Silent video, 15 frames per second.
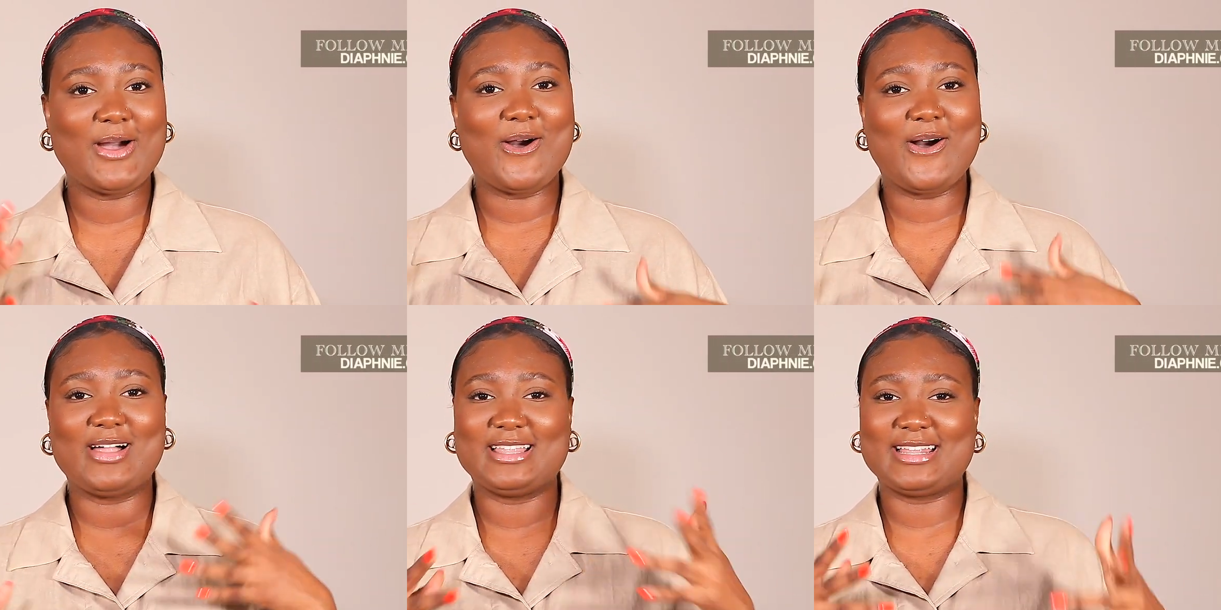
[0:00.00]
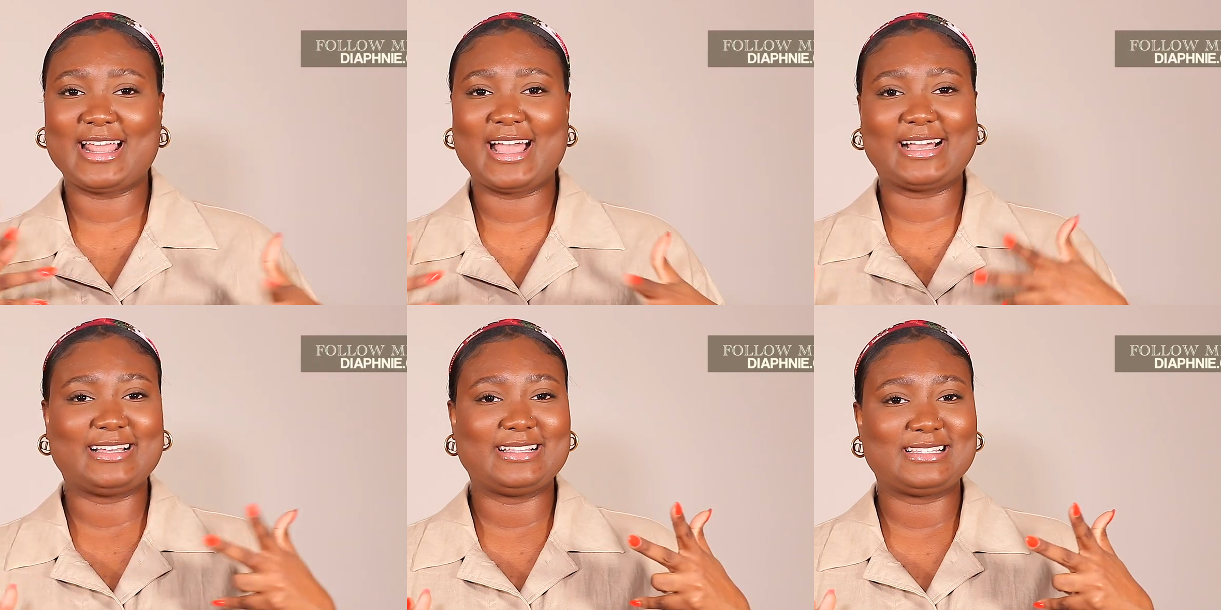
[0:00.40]
All of
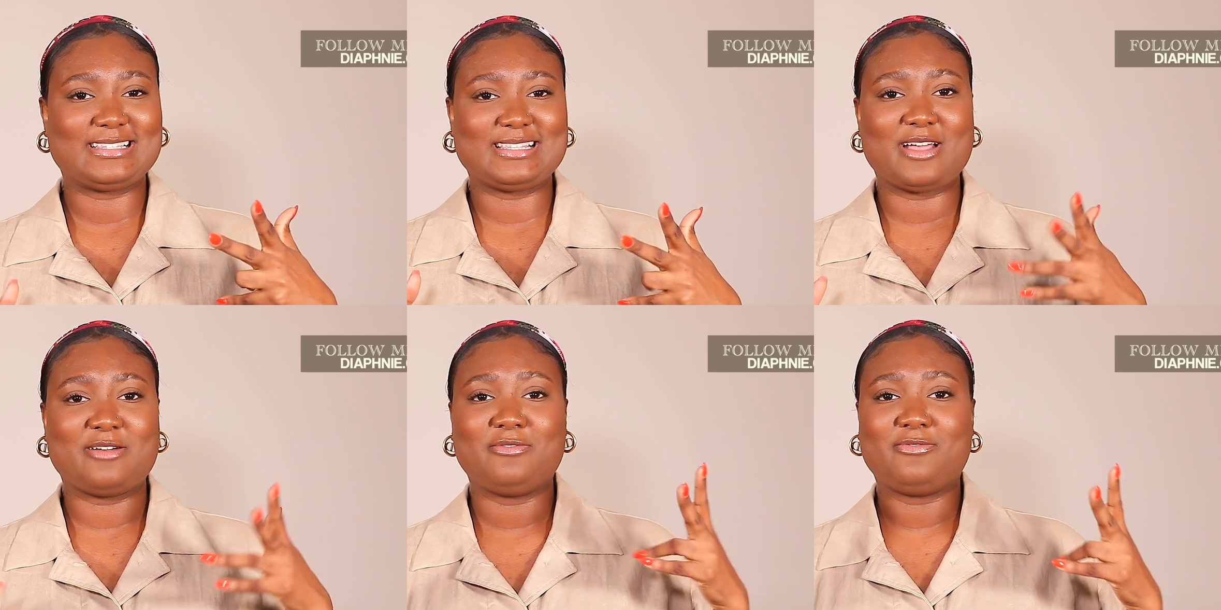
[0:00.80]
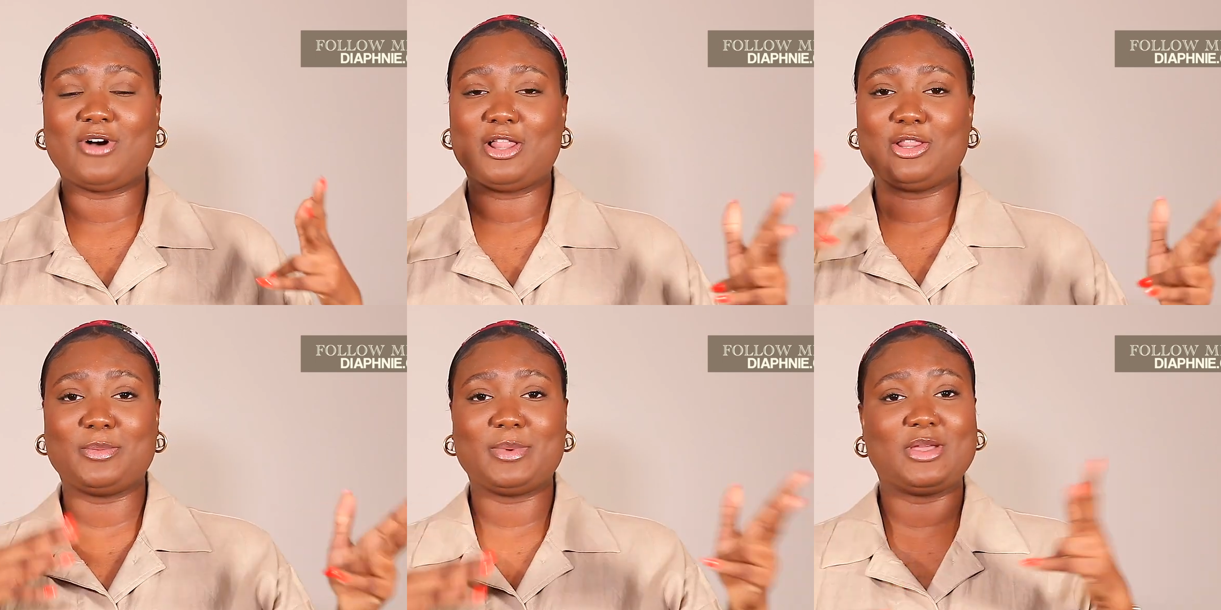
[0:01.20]
that good stuff.
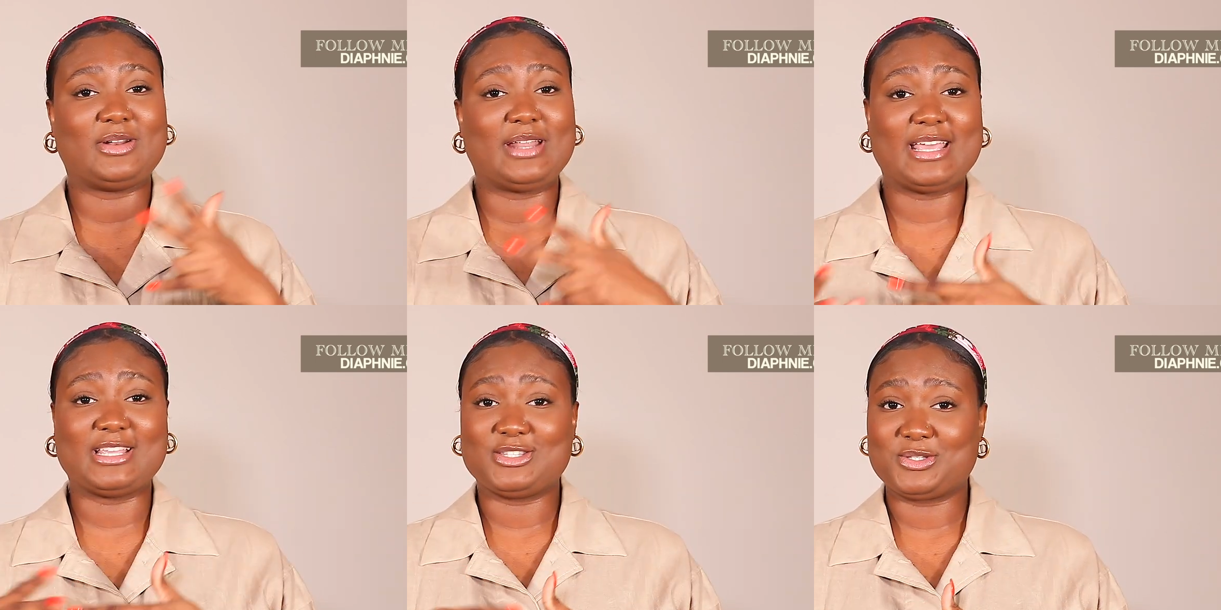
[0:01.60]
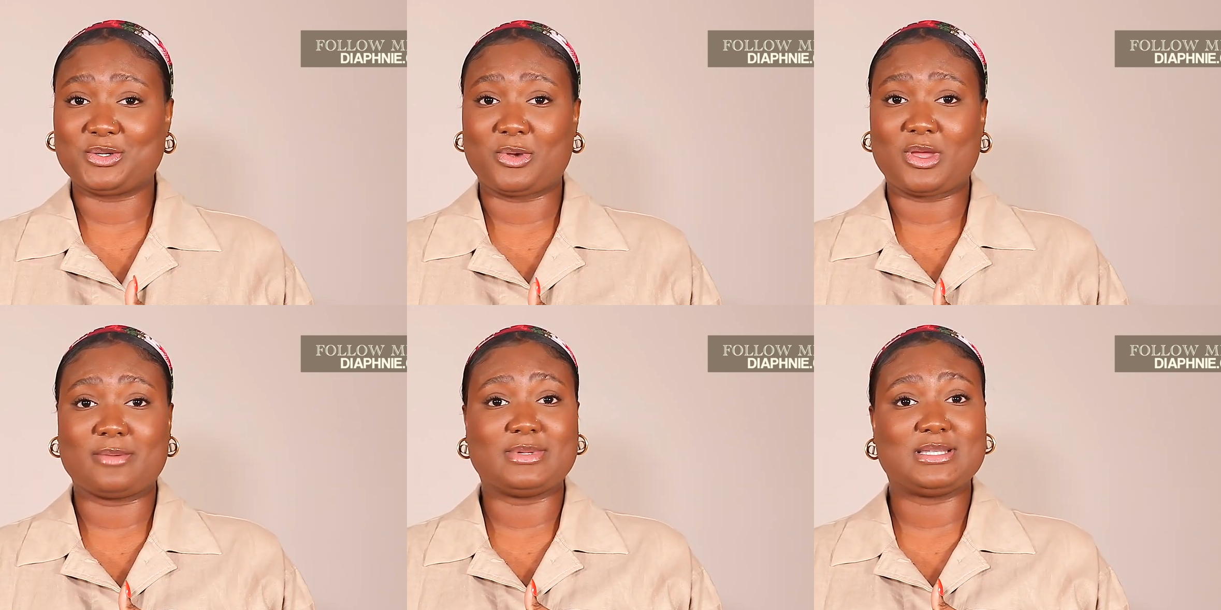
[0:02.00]
Follow me on
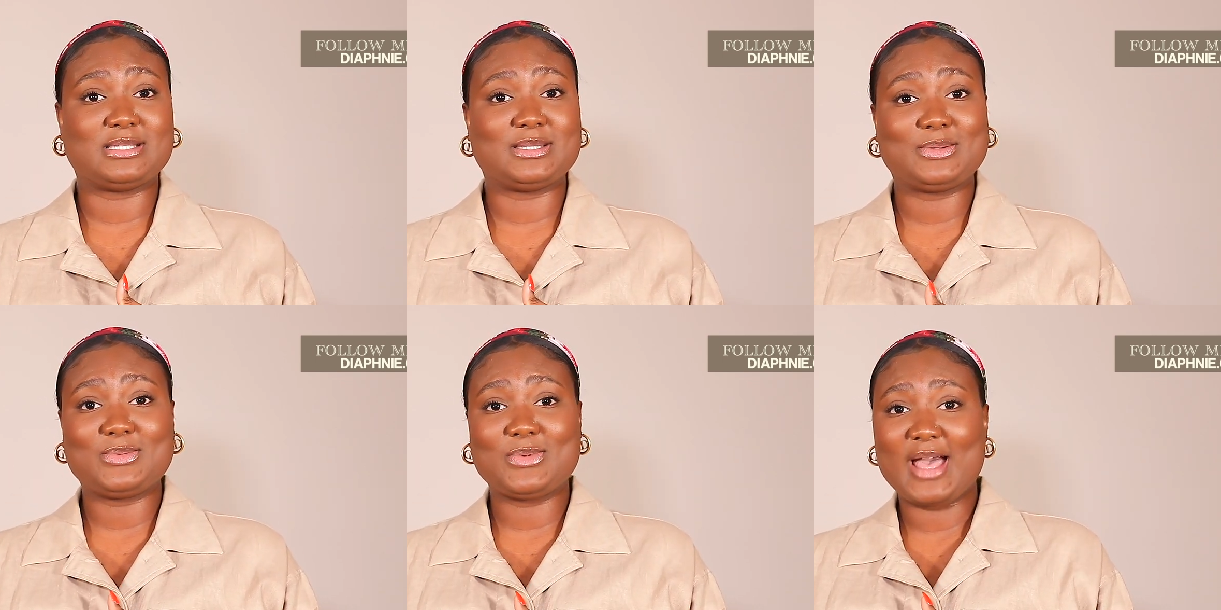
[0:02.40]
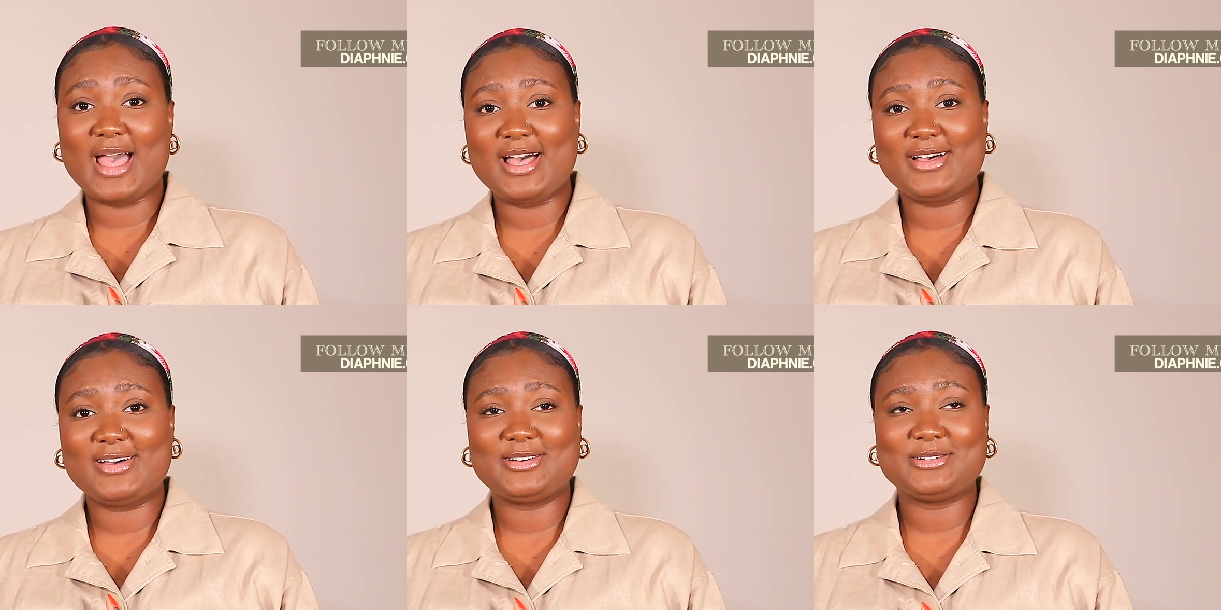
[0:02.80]
Instagram as
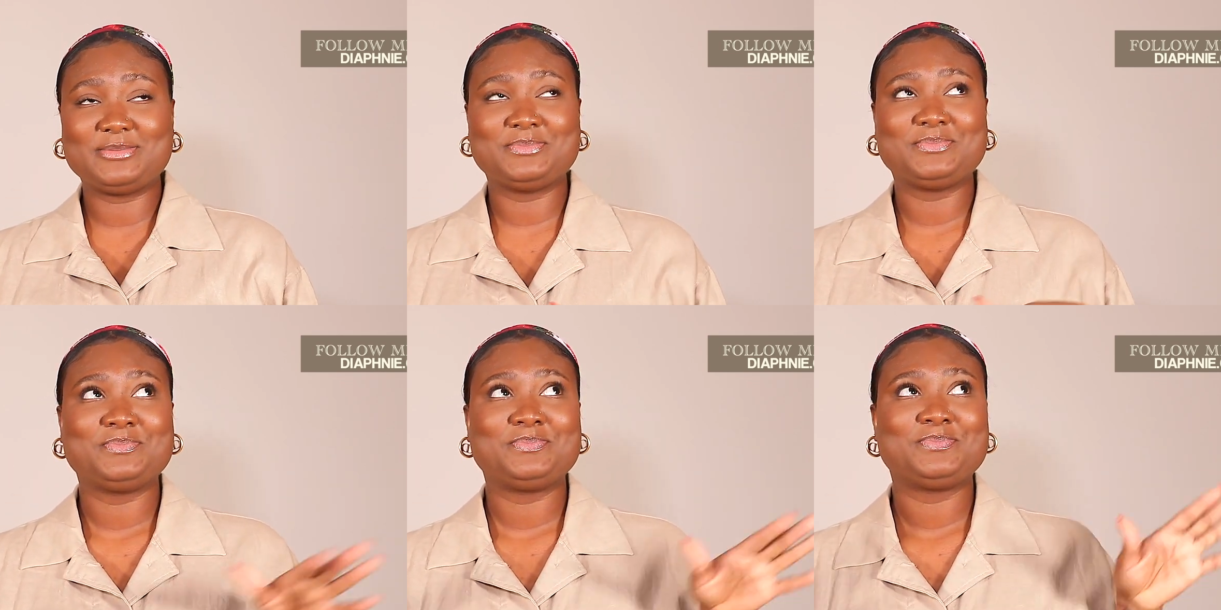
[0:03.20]
well.